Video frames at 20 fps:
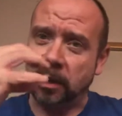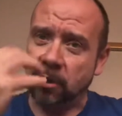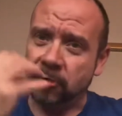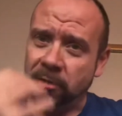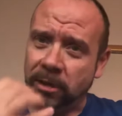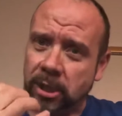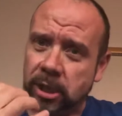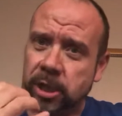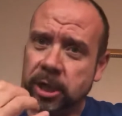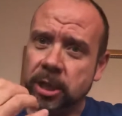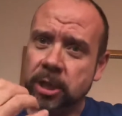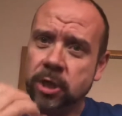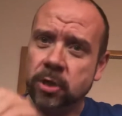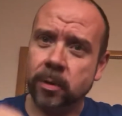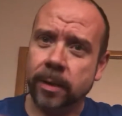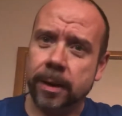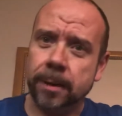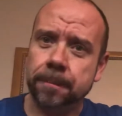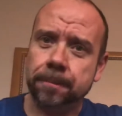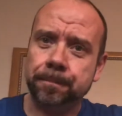crunch
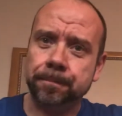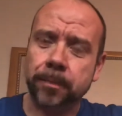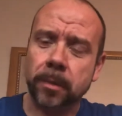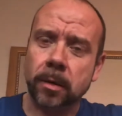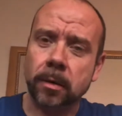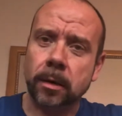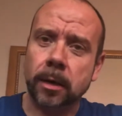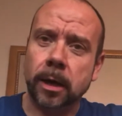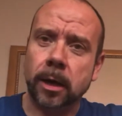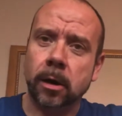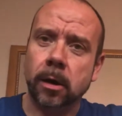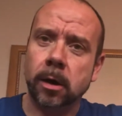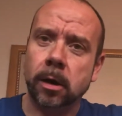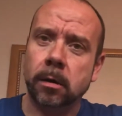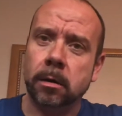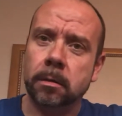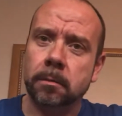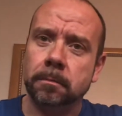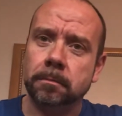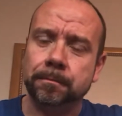into it,
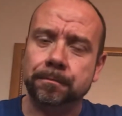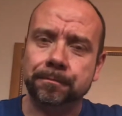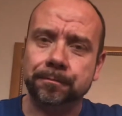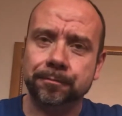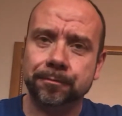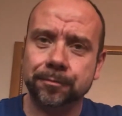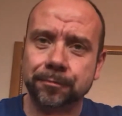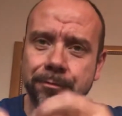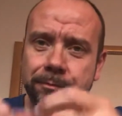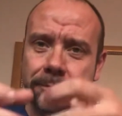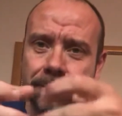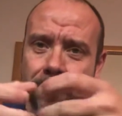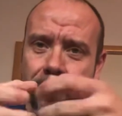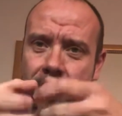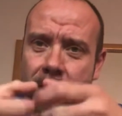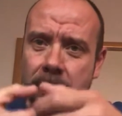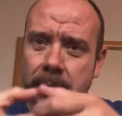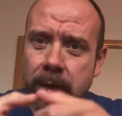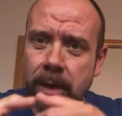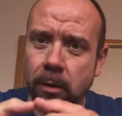
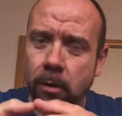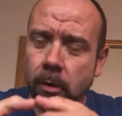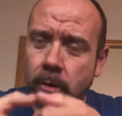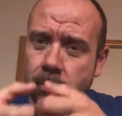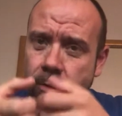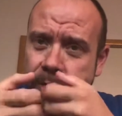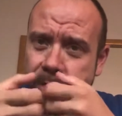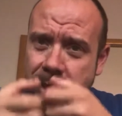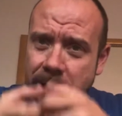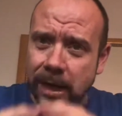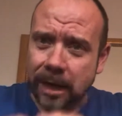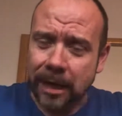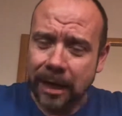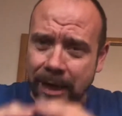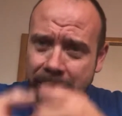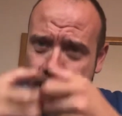or suck,